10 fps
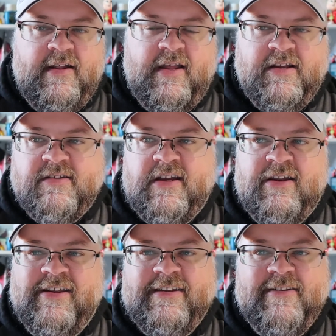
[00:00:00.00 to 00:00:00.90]
Like I
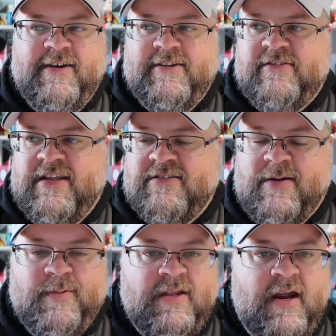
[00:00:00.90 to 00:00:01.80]
said, that's
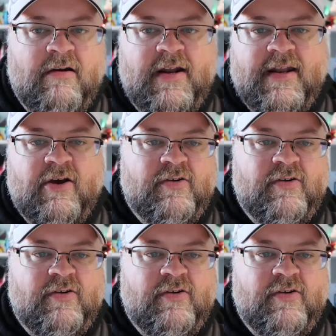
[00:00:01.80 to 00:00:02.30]
up in the air right now.